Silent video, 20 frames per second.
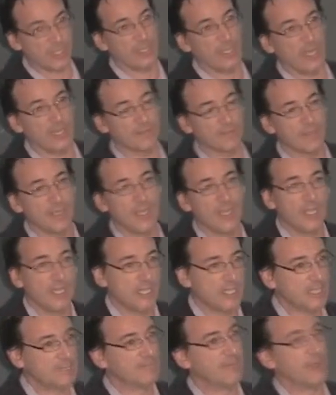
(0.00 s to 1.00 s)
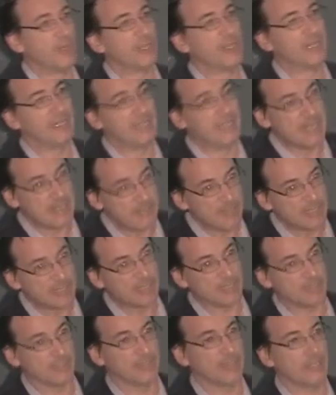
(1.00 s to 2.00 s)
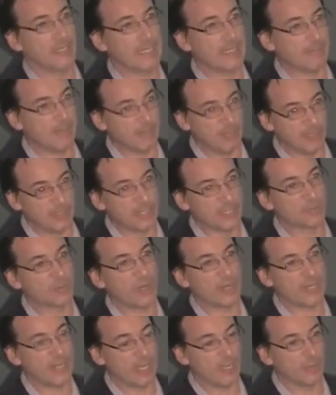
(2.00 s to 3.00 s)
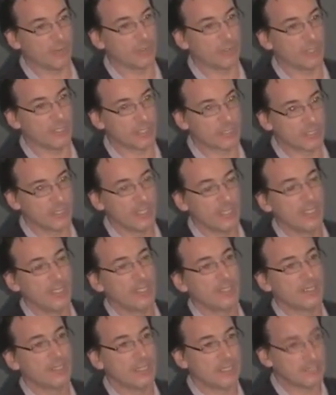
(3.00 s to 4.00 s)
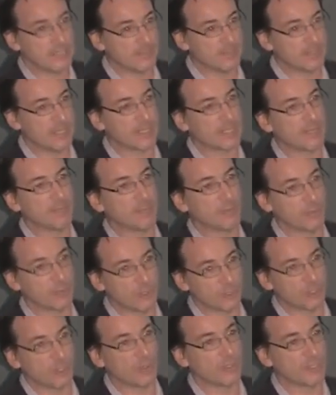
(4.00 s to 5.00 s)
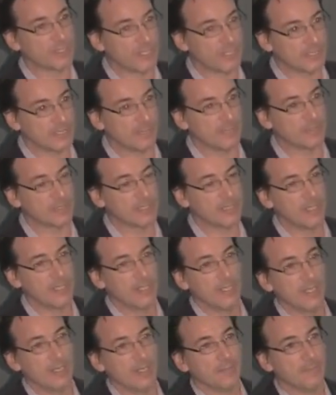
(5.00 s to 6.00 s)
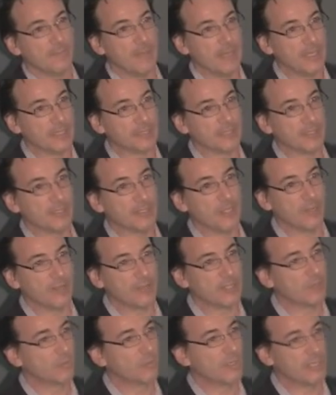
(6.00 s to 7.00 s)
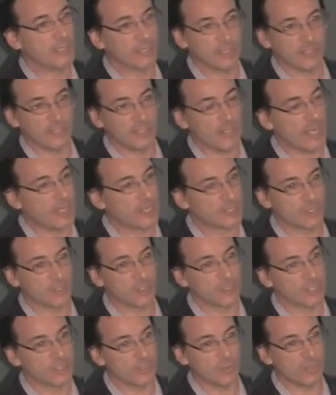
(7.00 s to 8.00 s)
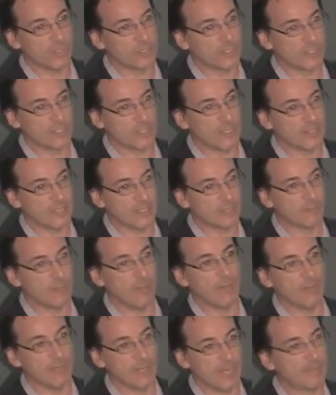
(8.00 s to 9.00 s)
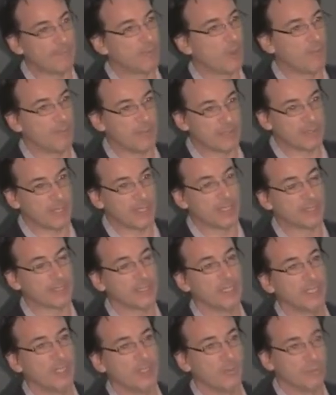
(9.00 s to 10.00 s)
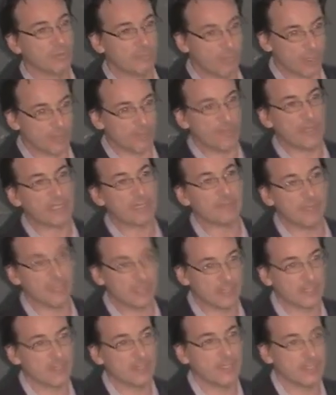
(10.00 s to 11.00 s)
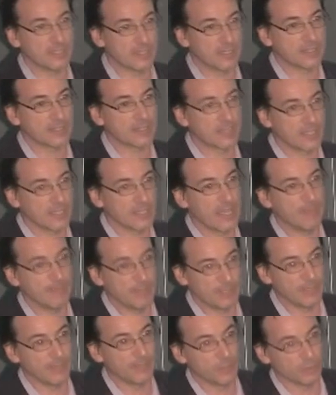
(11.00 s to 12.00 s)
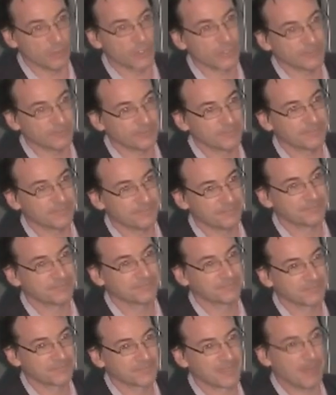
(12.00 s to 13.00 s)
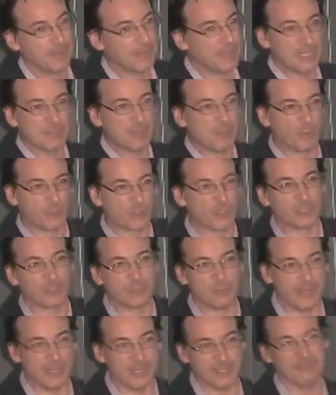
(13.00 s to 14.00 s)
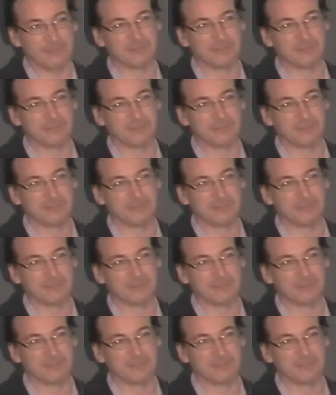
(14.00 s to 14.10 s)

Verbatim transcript: that's explored in the area of artificial life is very limited, the capabilities right now. There is systems that can produce all the systems, but nothing with large consequences at this moment. I'm hoping that with more investments, these things can happen in the future.